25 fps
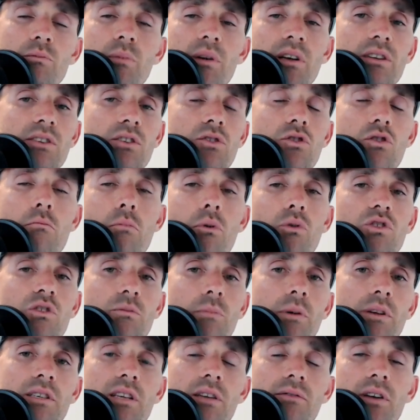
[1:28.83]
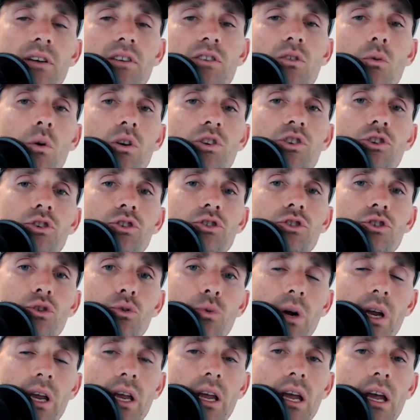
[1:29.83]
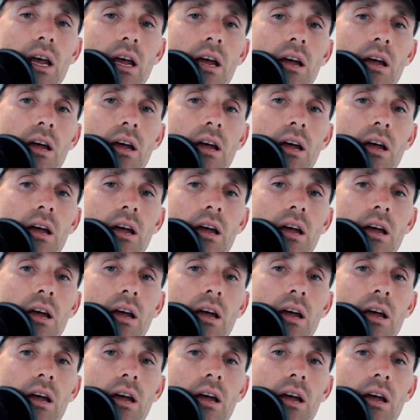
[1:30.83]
because they're the most specific to what you're doing.